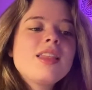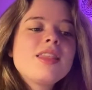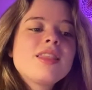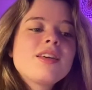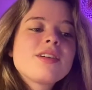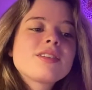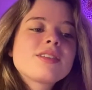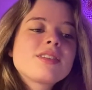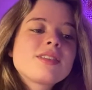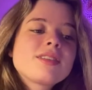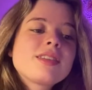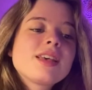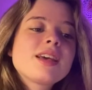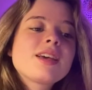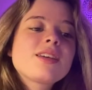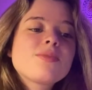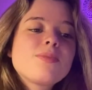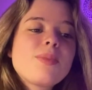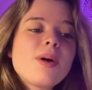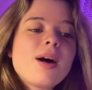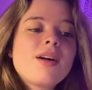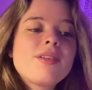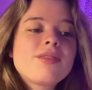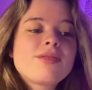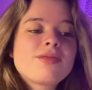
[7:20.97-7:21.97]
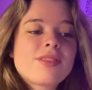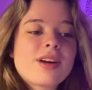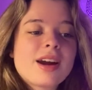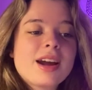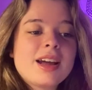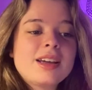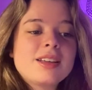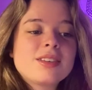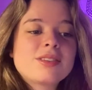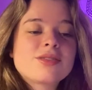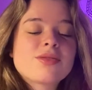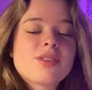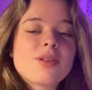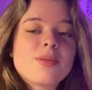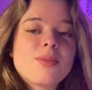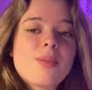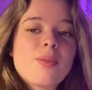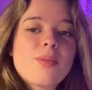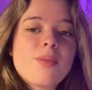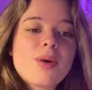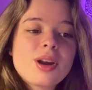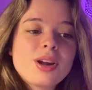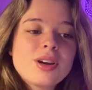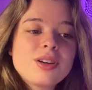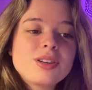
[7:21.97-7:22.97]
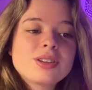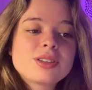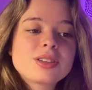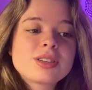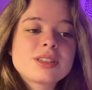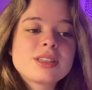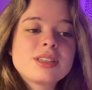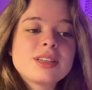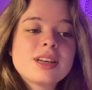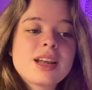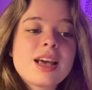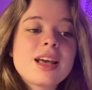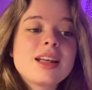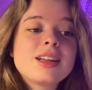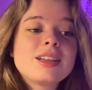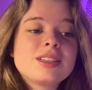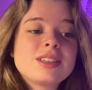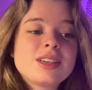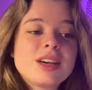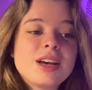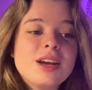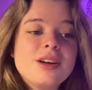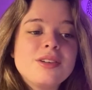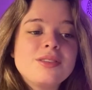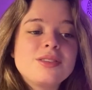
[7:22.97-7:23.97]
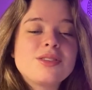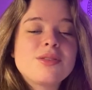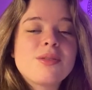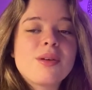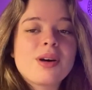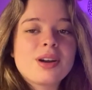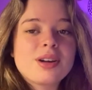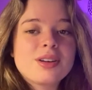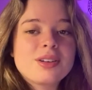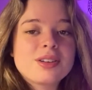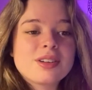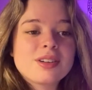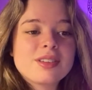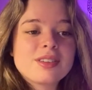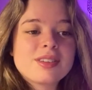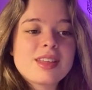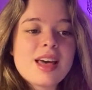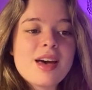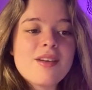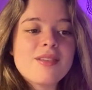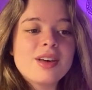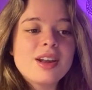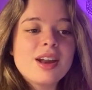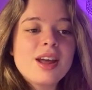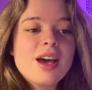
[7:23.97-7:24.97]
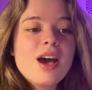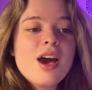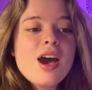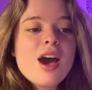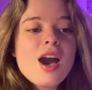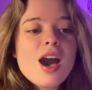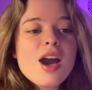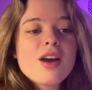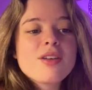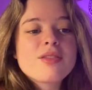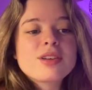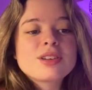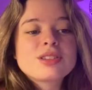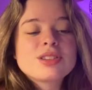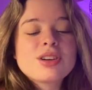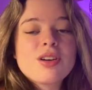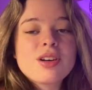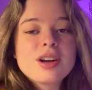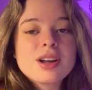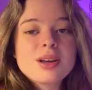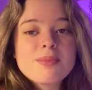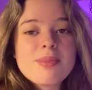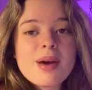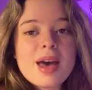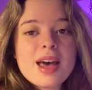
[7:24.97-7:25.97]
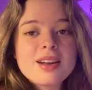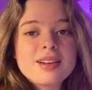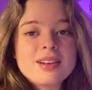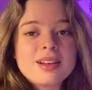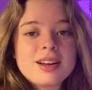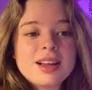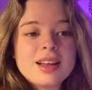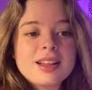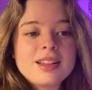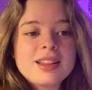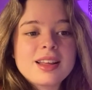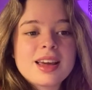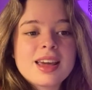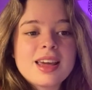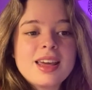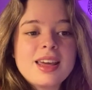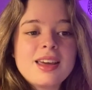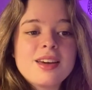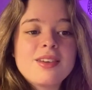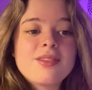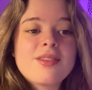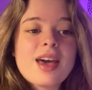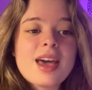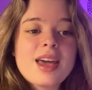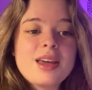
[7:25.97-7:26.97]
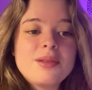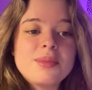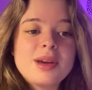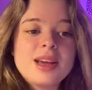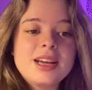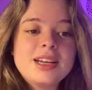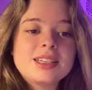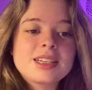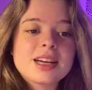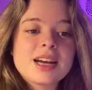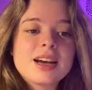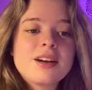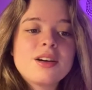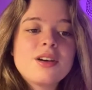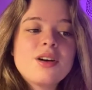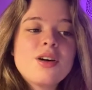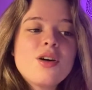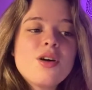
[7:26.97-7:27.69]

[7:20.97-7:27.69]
There is a 6-bar phrase from 102 to 107 over a tonic pedal in the key of A major,